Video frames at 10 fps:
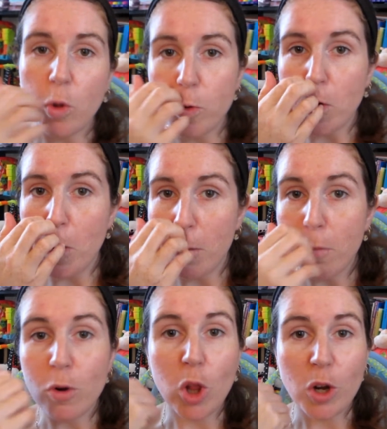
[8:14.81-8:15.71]
also
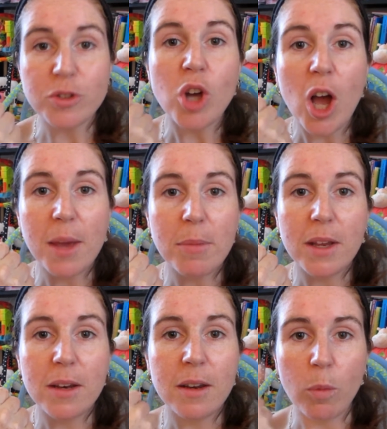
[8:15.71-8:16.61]
put a lot of time
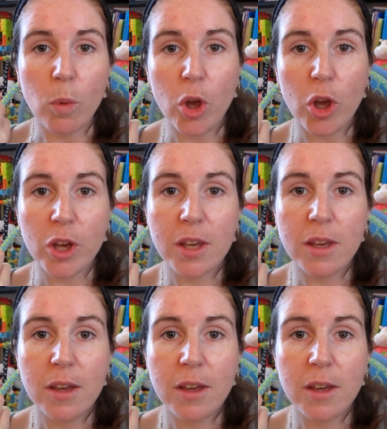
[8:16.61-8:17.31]
in, work,